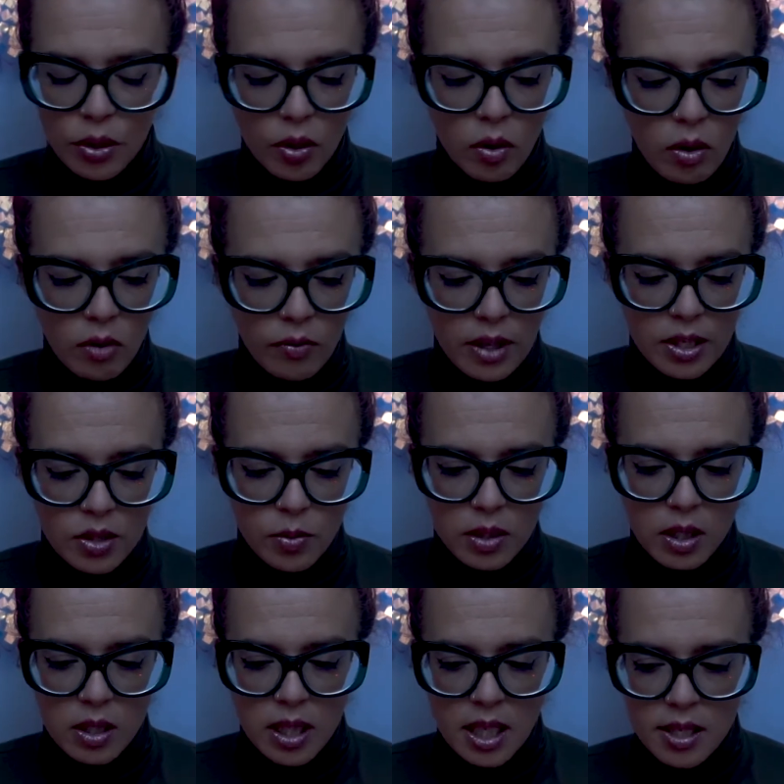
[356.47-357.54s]
all of us with
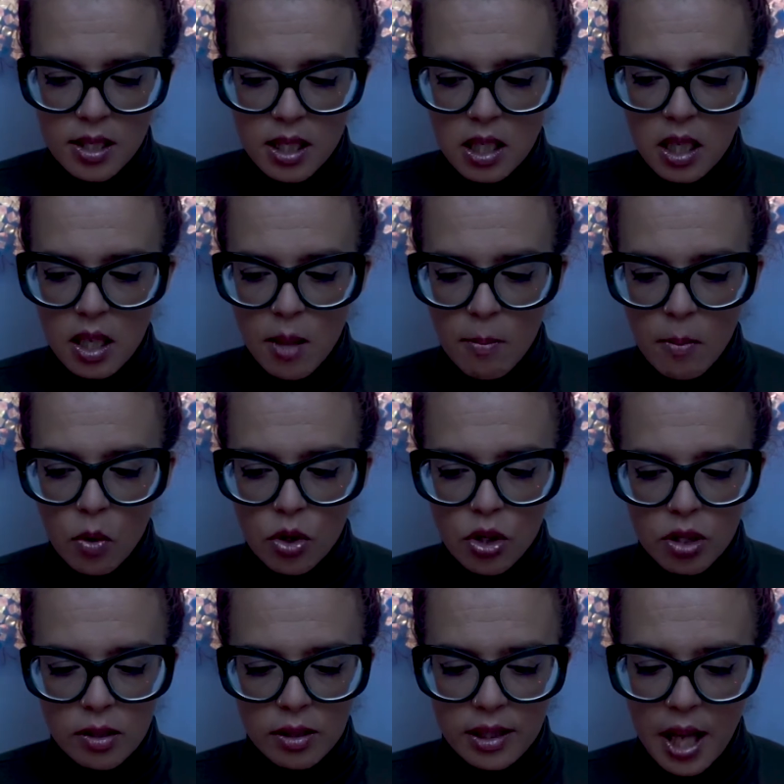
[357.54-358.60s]
intensity,
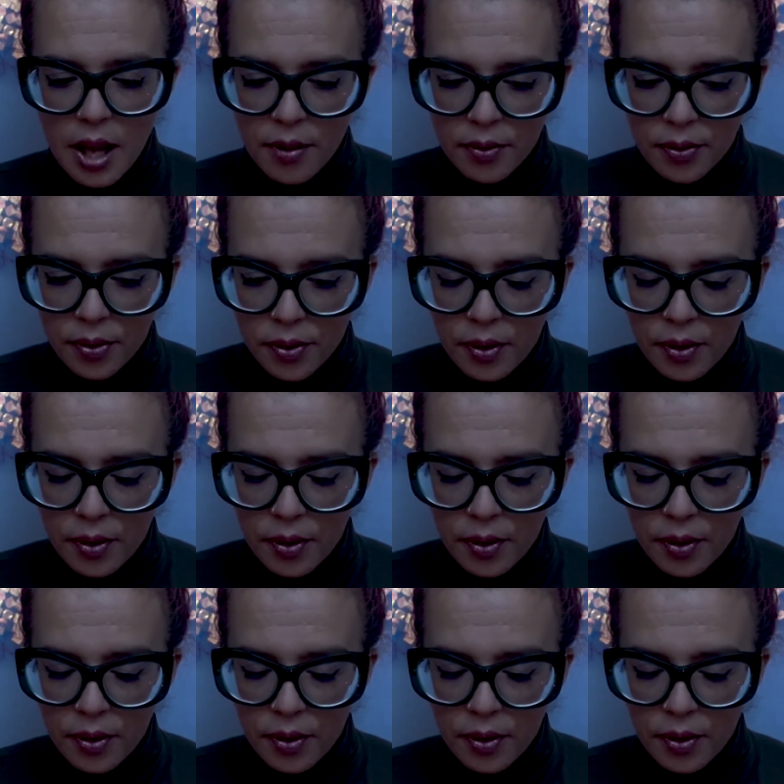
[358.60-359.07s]
emotional death.